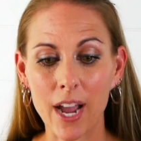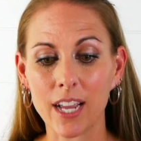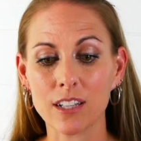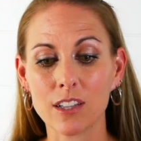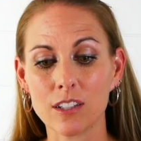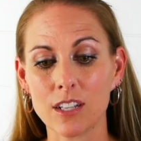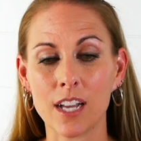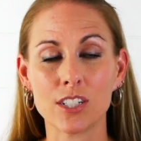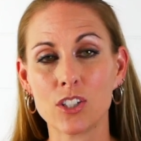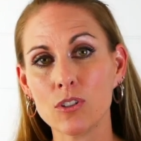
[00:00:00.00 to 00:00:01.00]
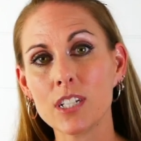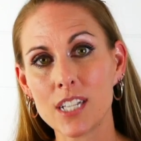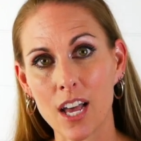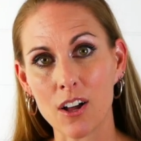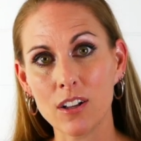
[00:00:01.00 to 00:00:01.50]
by Sue
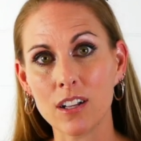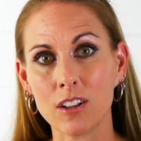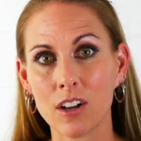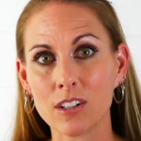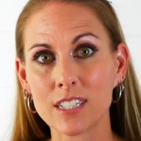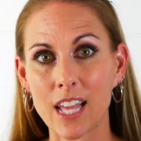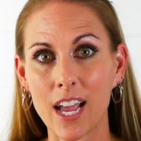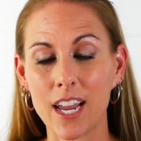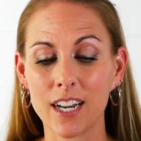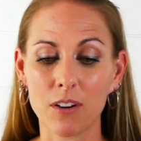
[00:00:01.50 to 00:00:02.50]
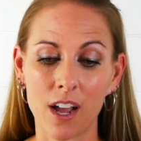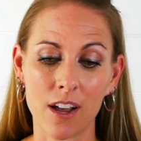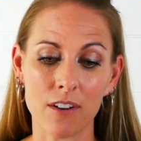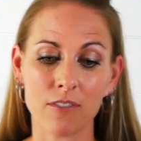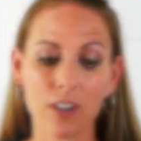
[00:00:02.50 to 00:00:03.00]
Littell alongside
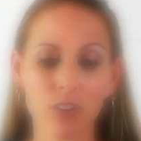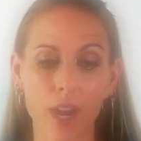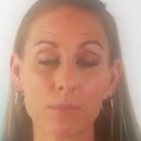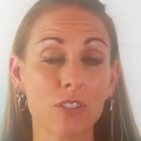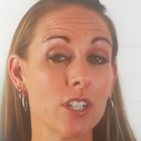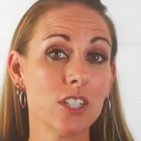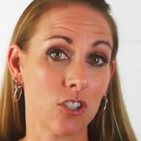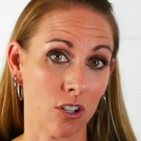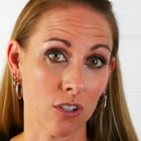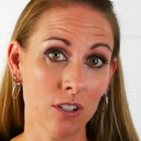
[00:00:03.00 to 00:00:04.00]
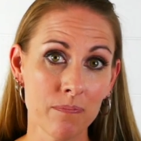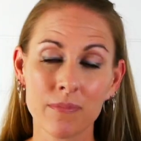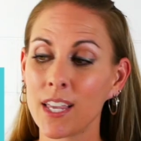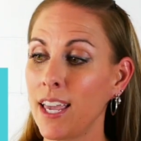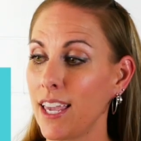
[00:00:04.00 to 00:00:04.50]
of Crab Street Journal.
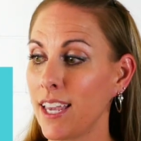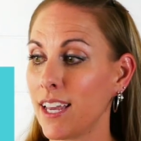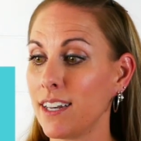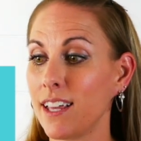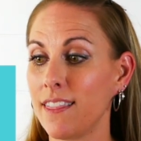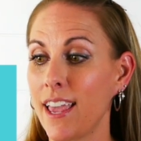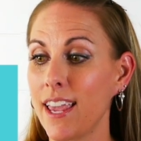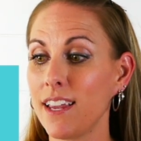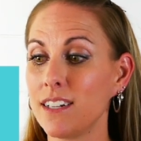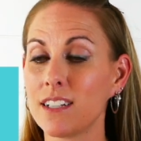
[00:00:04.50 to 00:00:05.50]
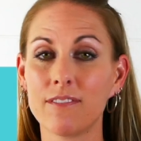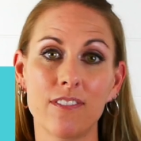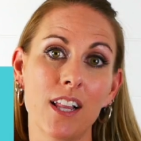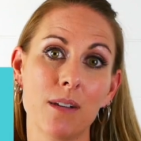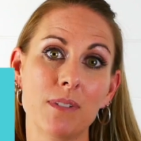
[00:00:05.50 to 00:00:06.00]
And they
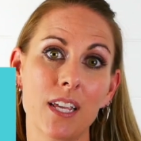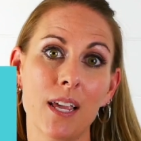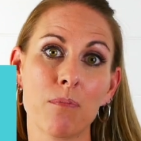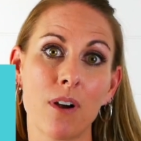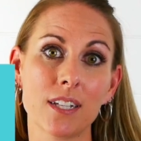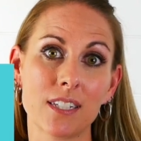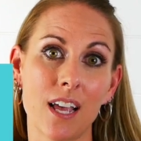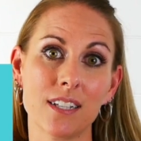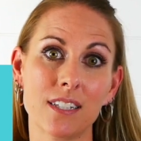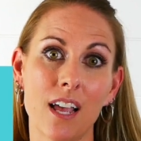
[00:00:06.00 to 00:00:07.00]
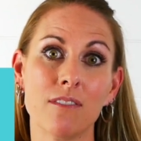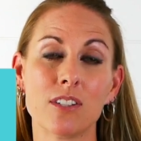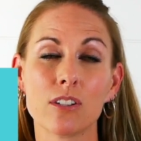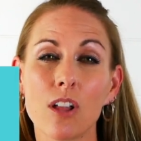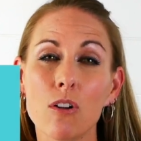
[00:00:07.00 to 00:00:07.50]
developed a process of
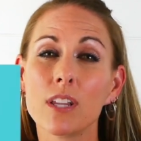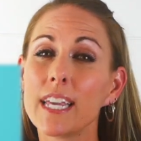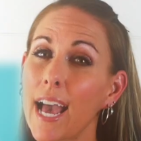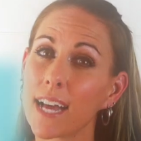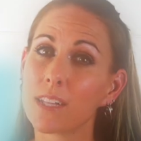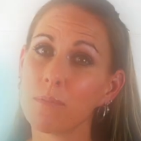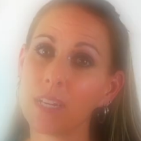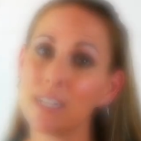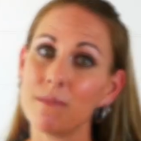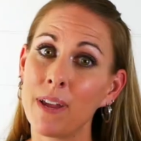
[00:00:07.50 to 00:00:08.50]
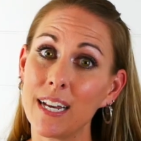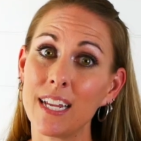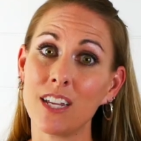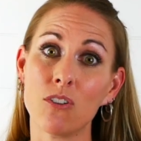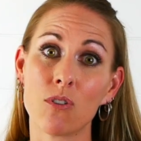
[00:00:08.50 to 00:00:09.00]
slowly
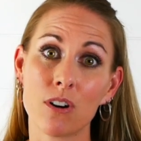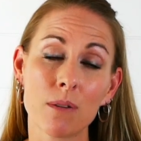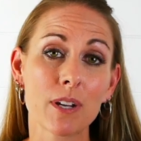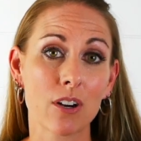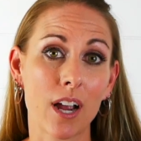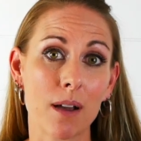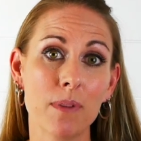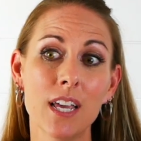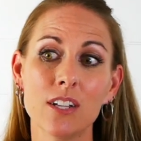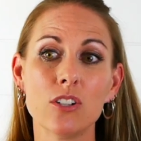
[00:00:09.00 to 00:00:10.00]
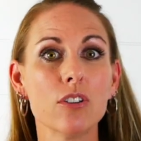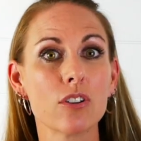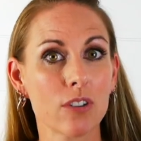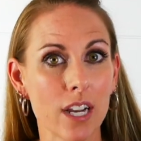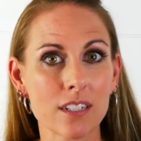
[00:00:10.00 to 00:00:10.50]
acclimating your hermit crab to
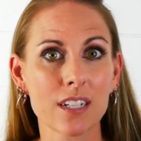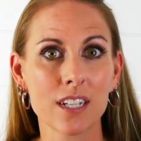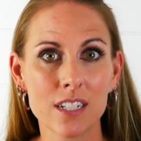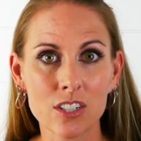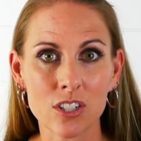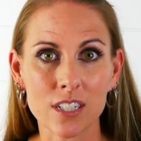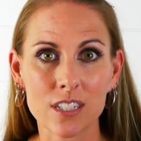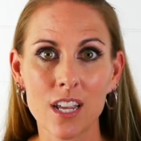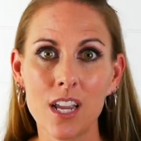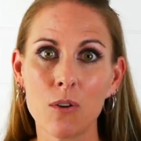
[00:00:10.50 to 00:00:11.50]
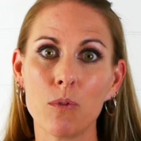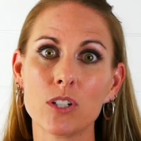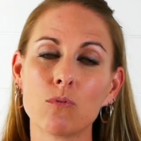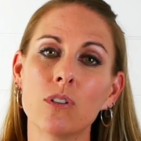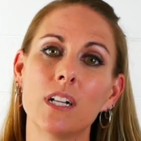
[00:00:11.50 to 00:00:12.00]
the correct conditions,
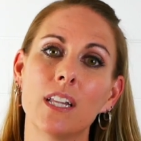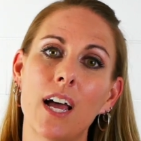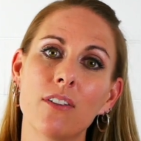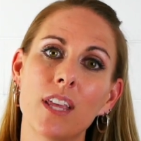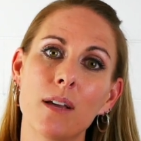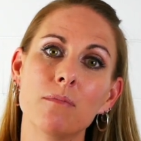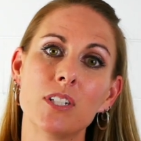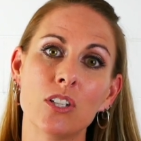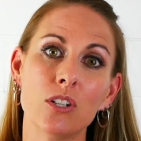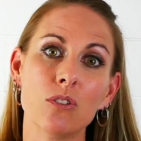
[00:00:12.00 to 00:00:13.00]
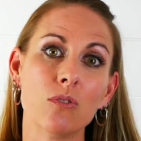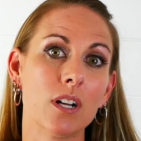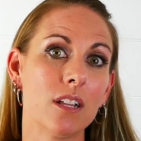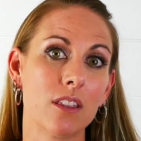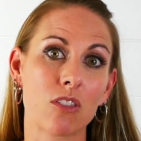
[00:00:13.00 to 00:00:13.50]
which will allow them
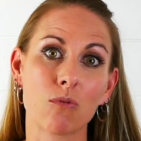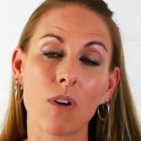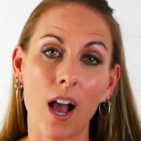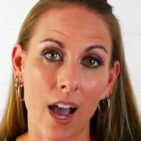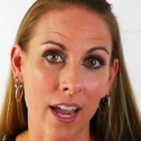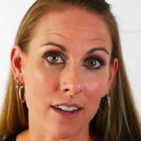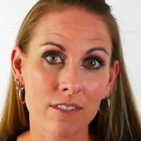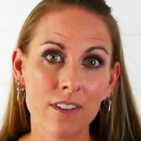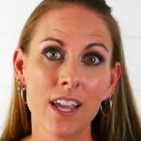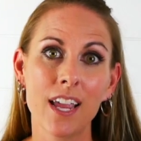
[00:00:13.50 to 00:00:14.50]
to thrive